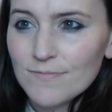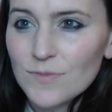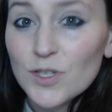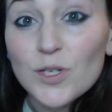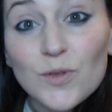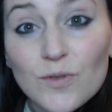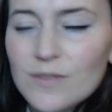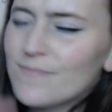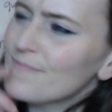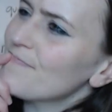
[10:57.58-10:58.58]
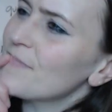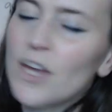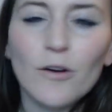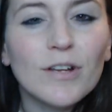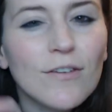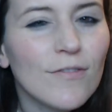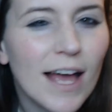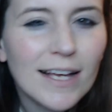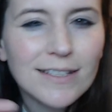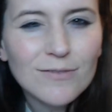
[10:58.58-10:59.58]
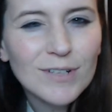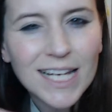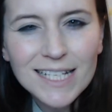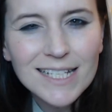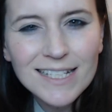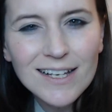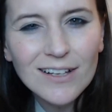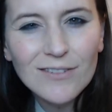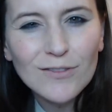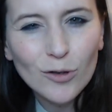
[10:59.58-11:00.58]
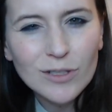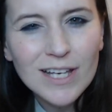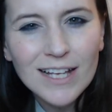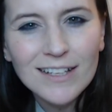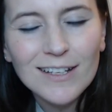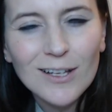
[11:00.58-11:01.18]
news, current affairs related kind of content,